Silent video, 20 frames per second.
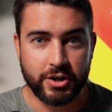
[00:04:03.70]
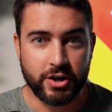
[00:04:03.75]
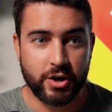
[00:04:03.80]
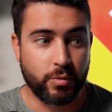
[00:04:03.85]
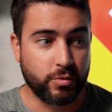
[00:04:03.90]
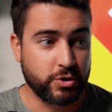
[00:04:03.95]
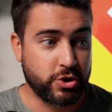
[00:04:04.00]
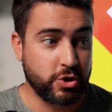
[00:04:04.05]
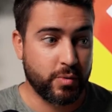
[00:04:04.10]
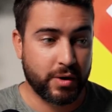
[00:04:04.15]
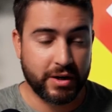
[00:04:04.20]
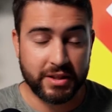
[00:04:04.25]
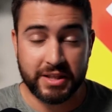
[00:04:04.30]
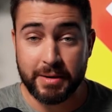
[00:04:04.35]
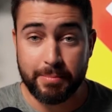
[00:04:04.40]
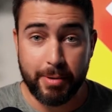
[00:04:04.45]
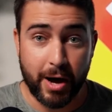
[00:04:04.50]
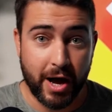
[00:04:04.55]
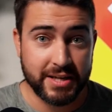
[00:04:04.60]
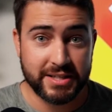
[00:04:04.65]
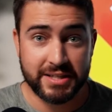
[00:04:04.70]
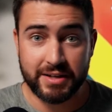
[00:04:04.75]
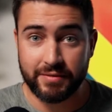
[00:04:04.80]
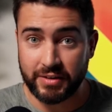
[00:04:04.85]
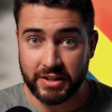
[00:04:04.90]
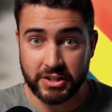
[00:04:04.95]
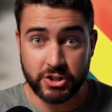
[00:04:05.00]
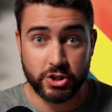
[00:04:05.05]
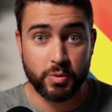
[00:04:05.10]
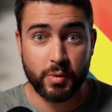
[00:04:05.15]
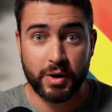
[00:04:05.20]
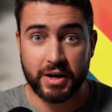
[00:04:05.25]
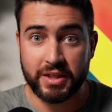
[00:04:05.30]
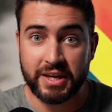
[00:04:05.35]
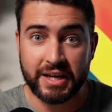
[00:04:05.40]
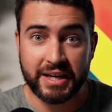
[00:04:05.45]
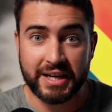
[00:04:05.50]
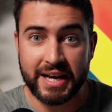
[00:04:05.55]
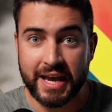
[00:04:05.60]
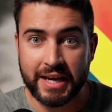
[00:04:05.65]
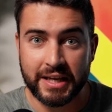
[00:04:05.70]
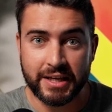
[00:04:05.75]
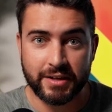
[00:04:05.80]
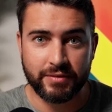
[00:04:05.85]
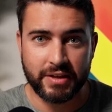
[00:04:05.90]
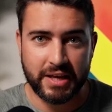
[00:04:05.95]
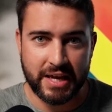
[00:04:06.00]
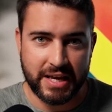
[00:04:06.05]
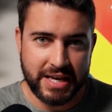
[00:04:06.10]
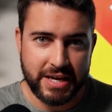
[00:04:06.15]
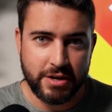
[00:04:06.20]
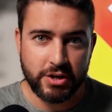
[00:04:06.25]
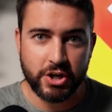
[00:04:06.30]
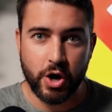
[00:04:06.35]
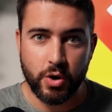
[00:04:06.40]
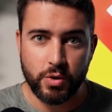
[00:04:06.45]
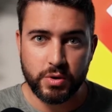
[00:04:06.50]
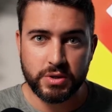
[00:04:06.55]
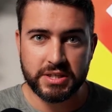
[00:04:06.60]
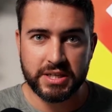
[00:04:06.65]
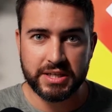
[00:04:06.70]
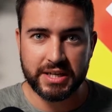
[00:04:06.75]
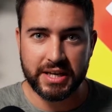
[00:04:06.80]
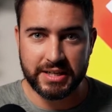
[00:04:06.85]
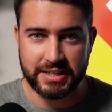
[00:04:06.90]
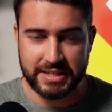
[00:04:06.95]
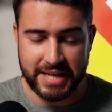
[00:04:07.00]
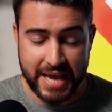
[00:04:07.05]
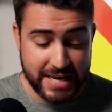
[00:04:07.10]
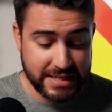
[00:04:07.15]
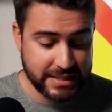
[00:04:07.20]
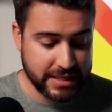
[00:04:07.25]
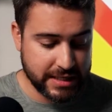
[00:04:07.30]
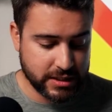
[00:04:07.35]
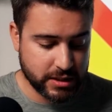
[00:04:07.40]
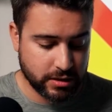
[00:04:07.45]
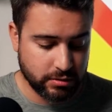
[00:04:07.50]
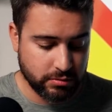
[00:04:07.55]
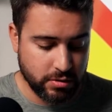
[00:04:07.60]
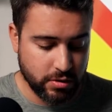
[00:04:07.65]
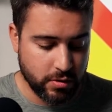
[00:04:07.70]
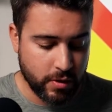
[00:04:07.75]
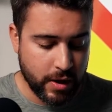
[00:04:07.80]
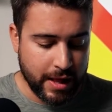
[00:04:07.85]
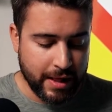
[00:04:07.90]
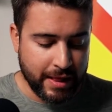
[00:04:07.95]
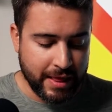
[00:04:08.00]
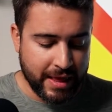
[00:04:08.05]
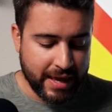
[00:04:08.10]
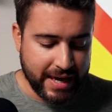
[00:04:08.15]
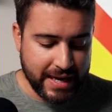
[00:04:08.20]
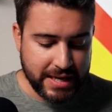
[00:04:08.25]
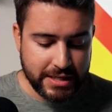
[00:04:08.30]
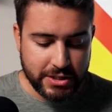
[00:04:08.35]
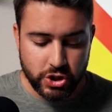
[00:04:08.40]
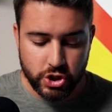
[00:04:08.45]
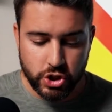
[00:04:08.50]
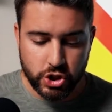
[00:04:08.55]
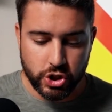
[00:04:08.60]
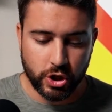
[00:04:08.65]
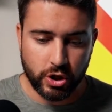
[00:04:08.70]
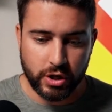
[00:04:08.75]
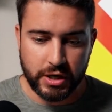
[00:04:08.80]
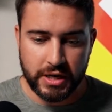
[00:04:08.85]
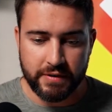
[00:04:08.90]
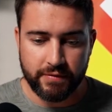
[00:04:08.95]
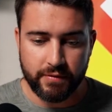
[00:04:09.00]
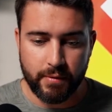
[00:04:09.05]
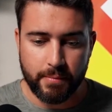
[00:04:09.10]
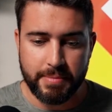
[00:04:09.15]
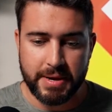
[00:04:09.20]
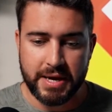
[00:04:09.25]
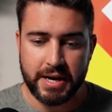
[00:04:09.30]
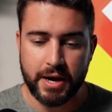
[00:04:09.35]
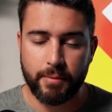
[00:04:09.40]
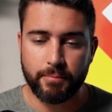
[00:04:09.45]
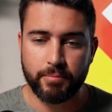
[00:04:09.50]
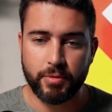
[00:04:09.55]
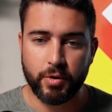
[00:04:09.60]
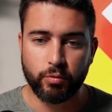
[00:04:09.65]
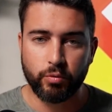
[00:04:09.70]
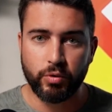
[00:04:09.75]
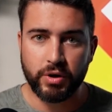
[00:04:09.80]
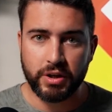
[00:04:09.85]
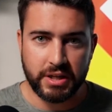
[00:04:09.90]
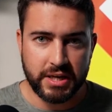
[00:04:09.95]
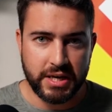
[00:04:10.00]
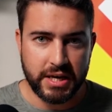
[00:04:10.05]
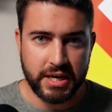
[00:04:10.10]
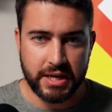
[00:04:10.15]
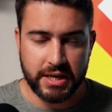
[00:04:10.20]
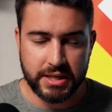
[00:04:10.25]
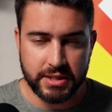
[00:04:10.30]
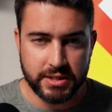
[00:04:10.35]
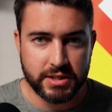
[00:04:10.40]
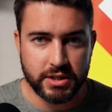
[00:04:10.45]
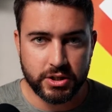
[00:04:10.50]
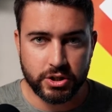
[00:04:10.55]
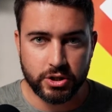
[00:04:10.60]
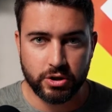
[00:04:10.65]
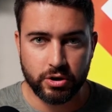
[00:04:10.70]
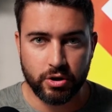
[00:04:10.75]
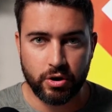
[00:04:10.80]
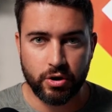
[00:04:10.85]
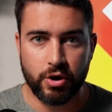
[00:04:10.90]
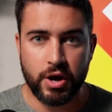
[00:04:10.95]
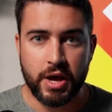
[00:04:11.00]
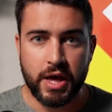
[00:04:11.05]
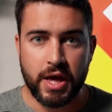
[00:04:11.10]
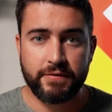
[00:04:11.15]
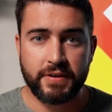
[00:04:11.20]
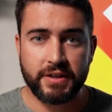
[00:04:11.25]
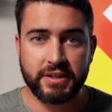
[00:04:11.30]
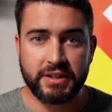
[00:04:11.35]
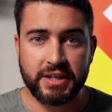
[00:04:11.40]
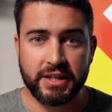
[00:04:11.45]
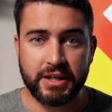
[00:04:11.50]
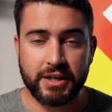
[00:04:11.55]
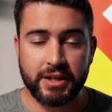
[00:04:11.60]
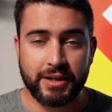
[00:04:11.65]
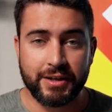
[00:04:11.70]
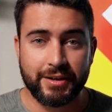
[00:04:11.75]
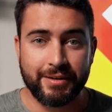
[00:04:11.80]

You know, do you want to think positively? Do you want to think negatively? And he goes and takes us through his journey from being really insecure, feeling